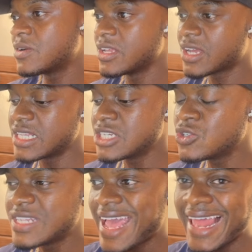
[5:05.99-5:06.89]
You can just use
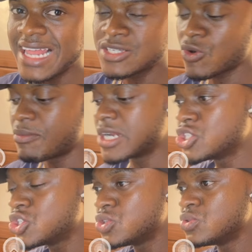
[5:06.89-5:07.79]
the ls command
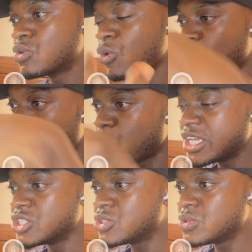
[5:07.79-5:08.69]
to go
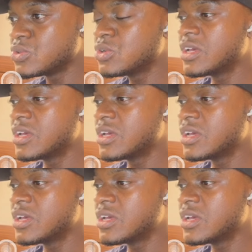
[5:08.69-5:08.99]
into